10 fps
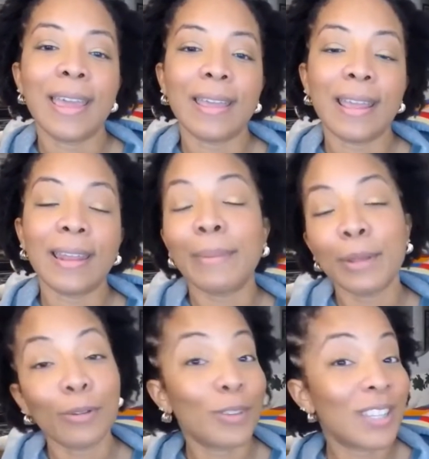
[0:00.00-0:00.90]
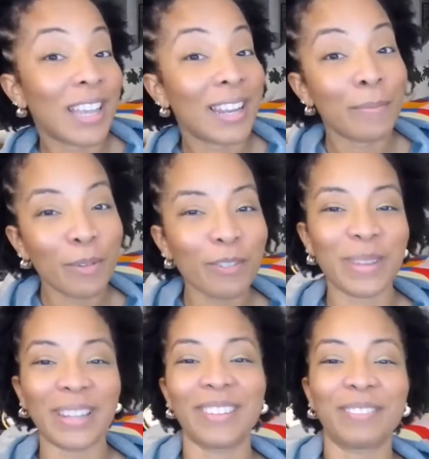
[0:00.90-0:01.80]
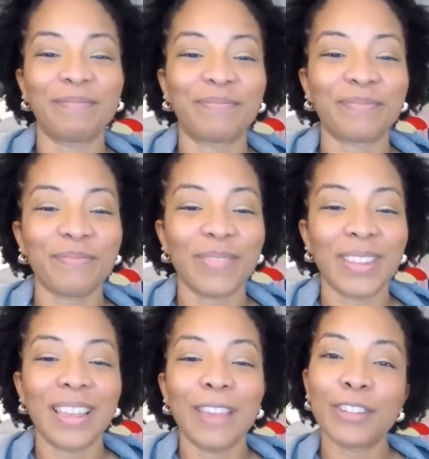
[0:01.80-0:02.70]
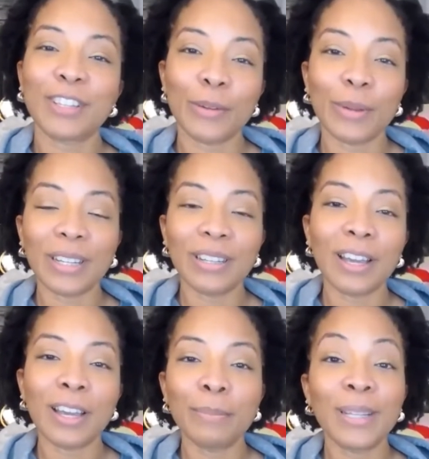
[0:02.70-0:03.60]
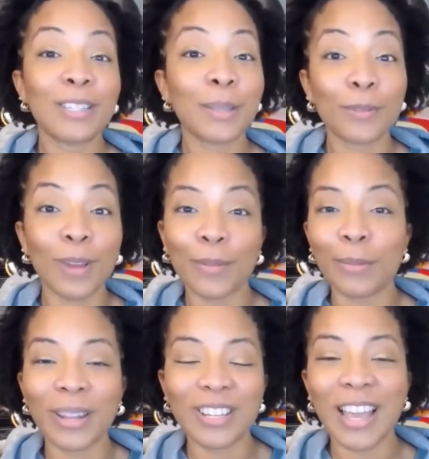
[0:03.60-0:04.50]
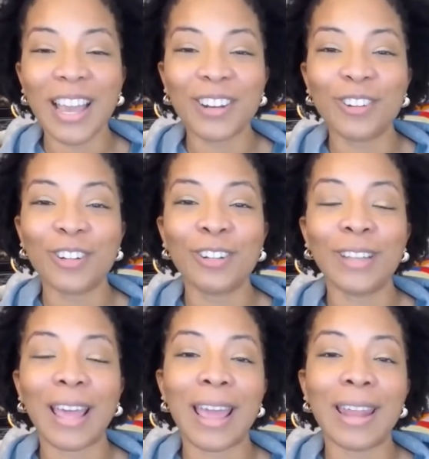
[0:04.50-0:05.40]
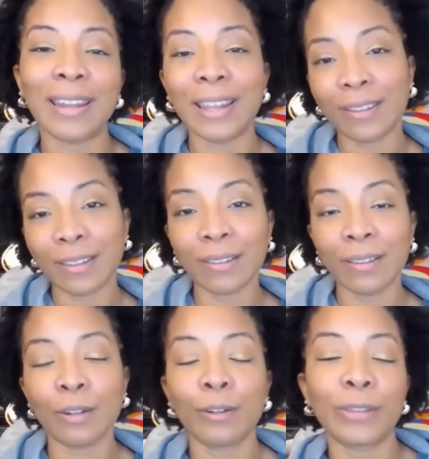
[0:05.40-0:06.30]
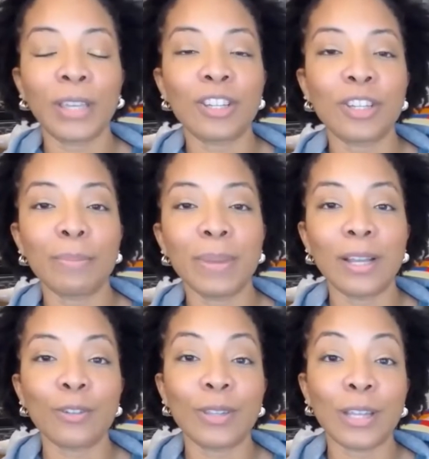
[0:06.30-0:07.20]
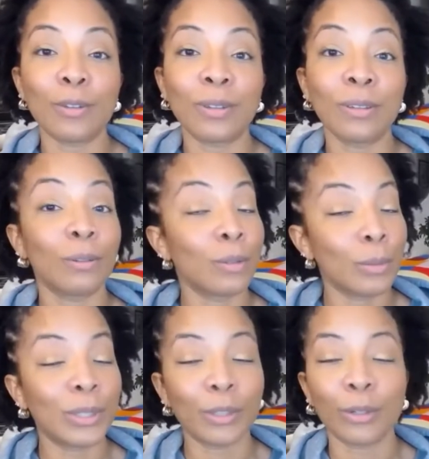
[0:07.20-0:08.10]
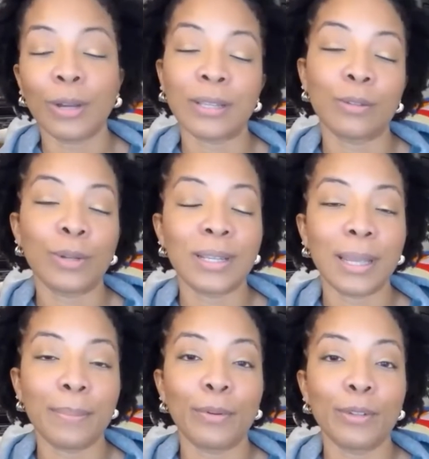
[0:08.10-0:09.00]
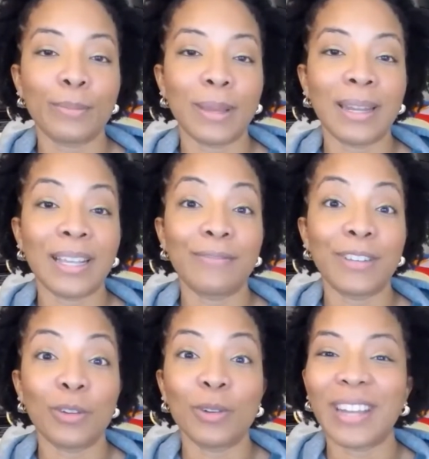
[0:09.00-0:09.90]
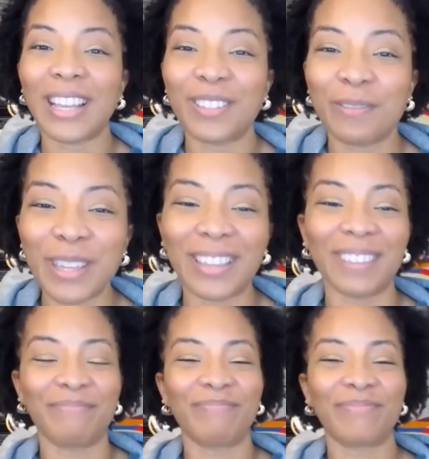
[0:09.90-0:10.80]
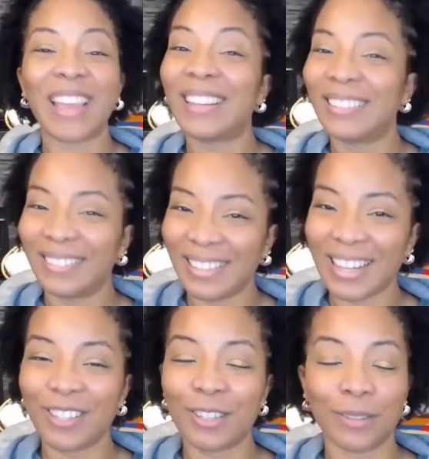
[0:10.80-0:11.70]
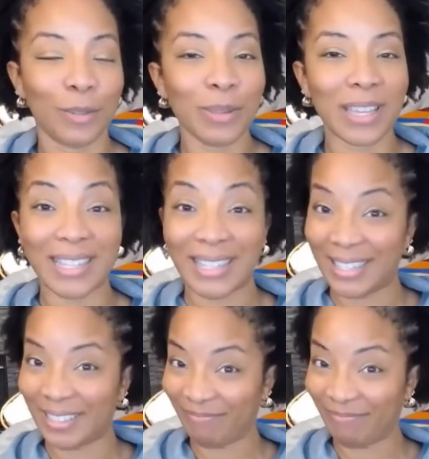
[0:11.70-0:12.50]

and let me know if you see any improvement. If it's not already done, please subscribe to my channel and hit the notification bell so that you will know as soon as I post my next video next week. Let's do this.